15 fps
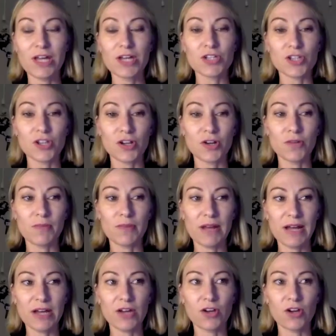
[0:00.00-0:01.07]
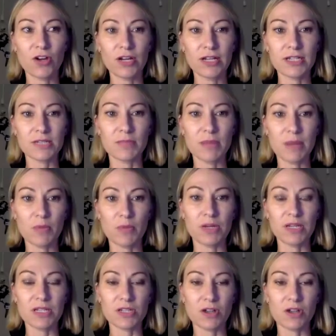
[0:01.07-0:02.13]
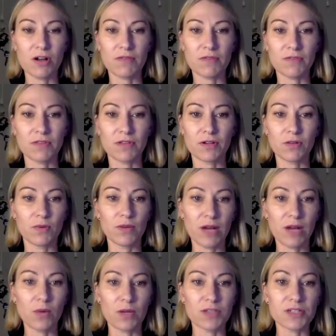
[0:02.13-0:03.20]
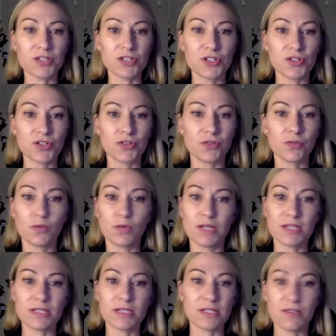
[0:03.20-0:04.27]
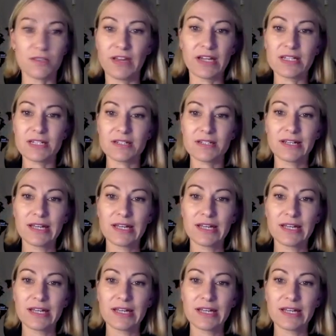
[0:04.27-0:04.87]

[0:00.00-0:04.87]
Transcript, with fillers: So my earliest memories of the what I wanted to do was vet.